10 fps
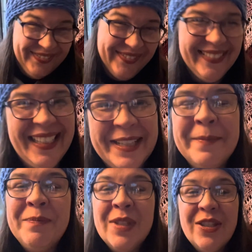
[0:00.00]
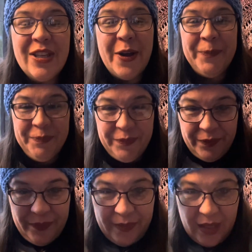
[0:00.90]
bod. So,
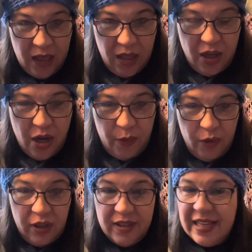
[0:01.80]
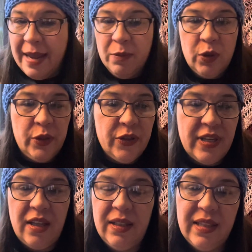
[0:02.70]
you know, same rules,
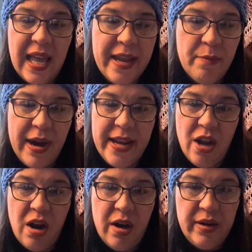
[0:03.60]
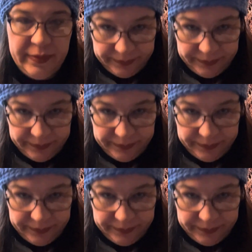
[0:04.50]
Lion Brand Yarn,